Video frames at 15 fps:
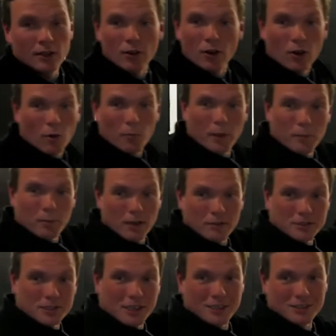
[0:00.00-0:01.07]
Not a lot of people
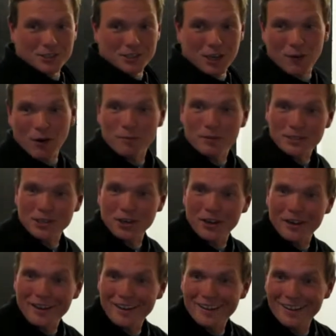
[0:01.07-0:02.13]
have ceilings that go up this
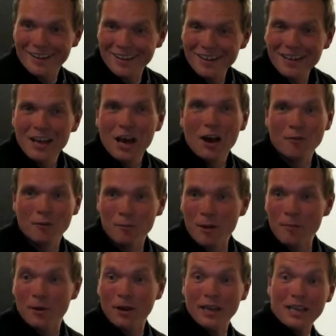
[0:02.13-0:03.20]
high. And
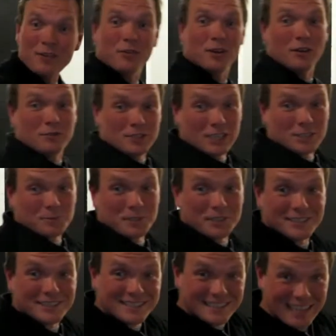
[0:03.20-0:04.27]
remember, even if Jasmine
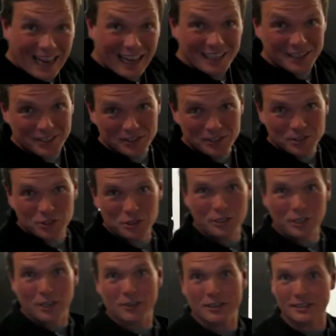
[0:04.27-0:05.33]
can stand in your
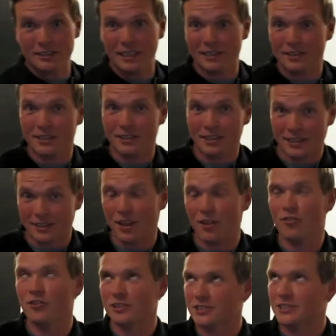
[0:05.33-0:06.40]
studio that's
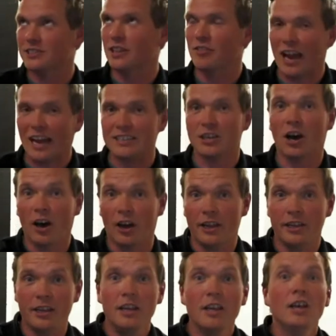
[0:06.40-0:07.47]
that
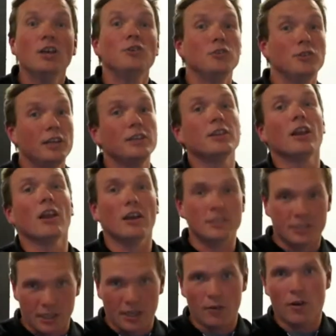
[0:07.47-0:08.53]
high, you need the
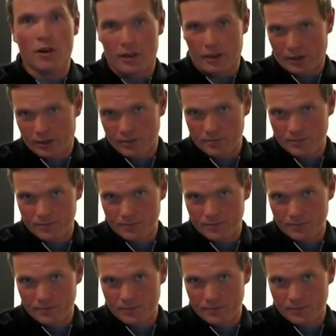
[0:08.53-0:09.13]
light to go higher.